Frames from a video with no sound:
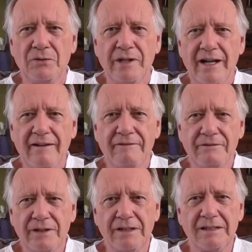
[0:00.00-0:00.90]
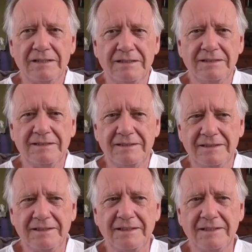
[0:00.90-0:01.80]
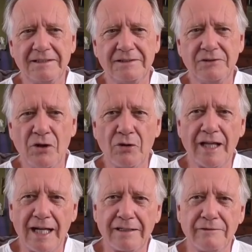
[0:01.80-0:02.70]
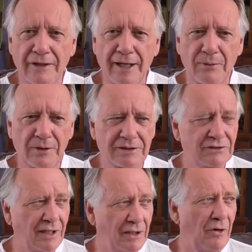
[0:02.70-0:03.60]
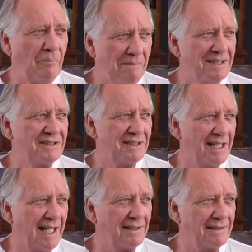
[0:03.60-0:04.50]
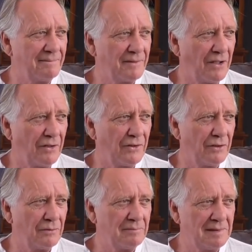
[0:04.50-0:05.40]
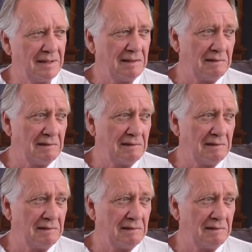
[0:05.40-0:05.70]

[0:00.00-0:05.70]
We have no lack of fireworks, so I don't miss that, although